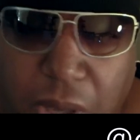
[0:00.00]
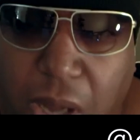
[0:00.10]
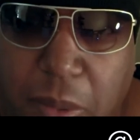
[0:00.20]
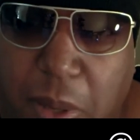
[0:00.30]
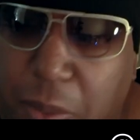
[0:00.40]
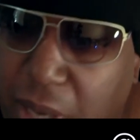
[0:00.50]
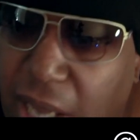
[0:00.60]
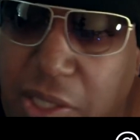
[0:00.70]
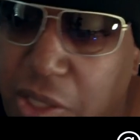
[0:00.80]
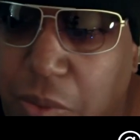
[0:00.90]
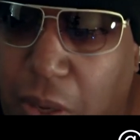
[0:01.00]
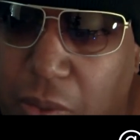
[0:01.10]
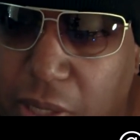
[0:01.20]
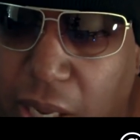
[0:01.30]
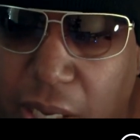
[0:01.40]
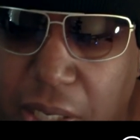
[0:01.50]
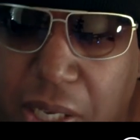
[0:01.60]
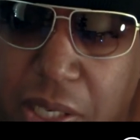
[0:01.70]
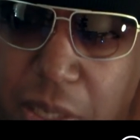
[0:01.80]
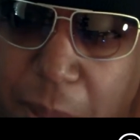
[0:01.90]
talking about what I do all day
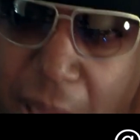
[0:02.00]
to